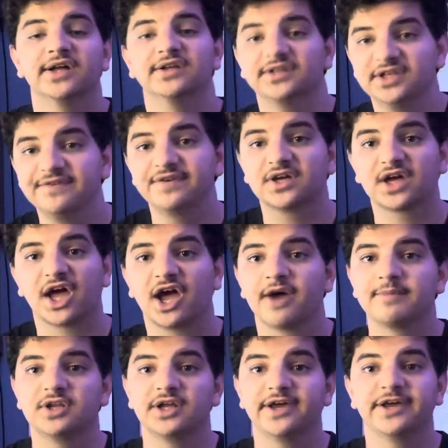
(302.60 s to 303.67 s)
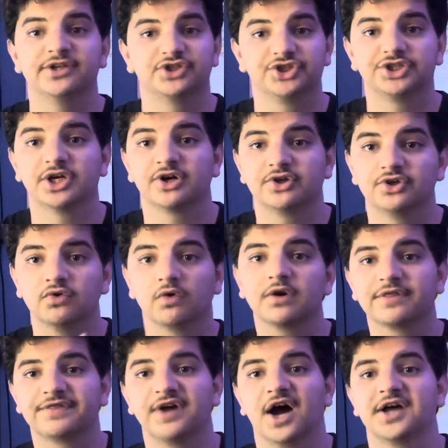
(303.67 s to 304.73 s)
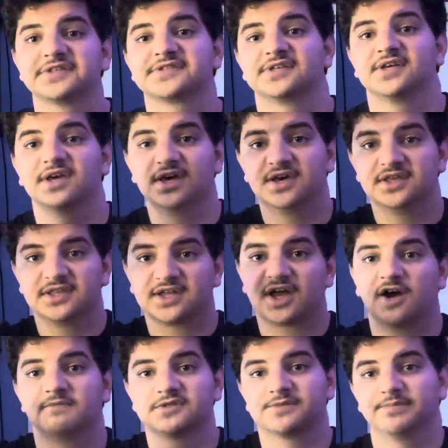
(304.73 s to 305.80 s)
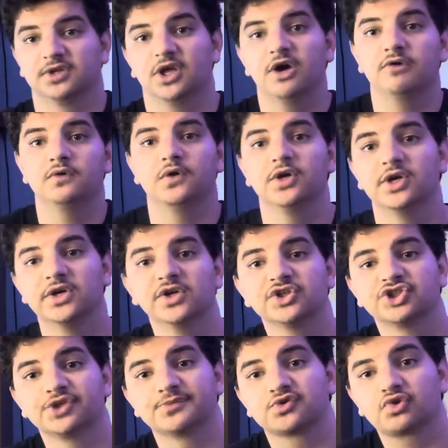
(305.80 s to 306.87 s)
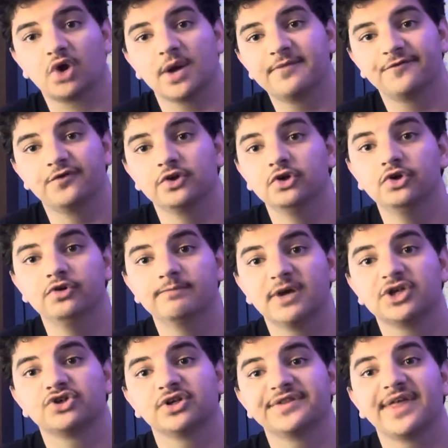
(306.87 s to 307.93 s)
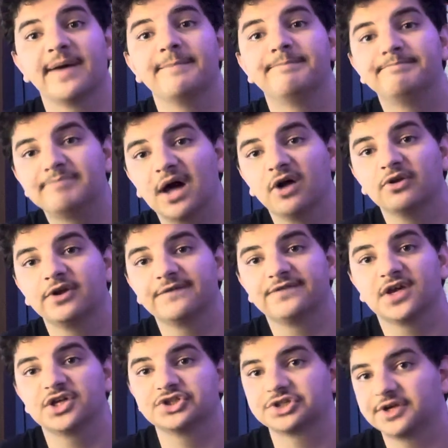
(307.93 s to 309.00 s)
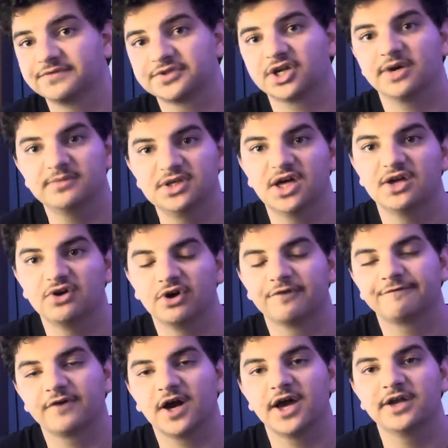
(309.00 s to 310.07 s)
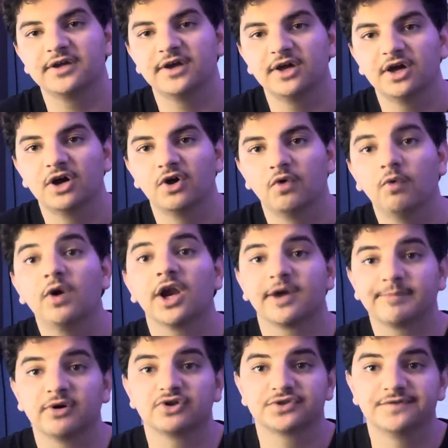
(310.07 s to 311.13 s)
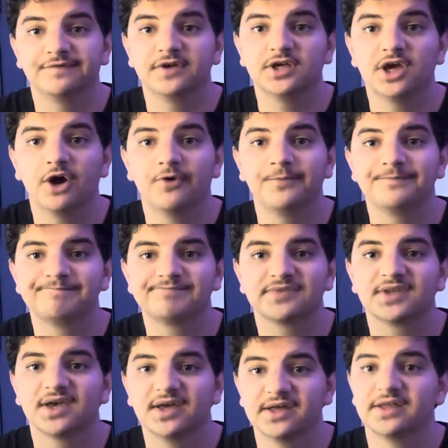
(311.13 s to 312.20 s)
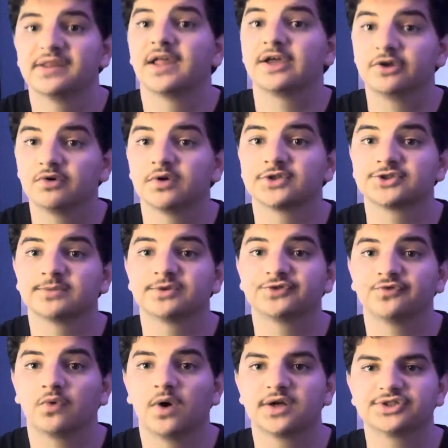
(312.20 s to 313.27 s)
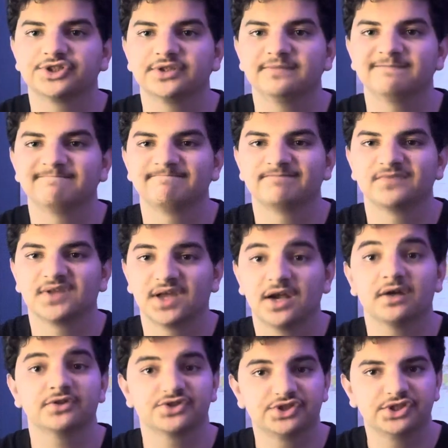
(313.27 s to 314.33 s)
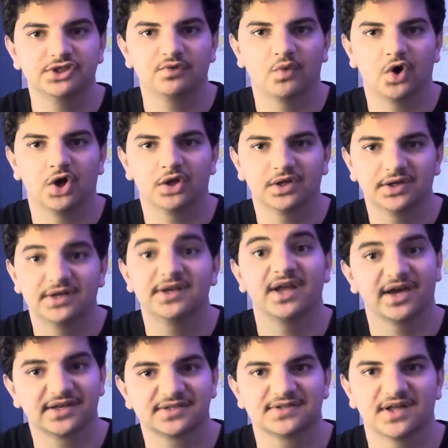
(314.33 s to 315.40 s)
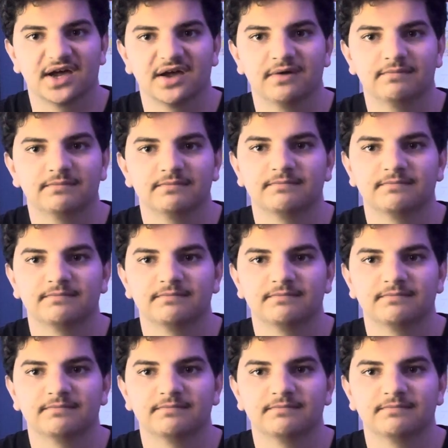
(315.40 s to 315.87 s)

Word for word: Leave a comment and share your thoughts in the comments below. Subscribe if you're new. Make sure to hit that bell notification every time you get notified when I post a video. Thank you all so much for watching, and I'll see you all next time.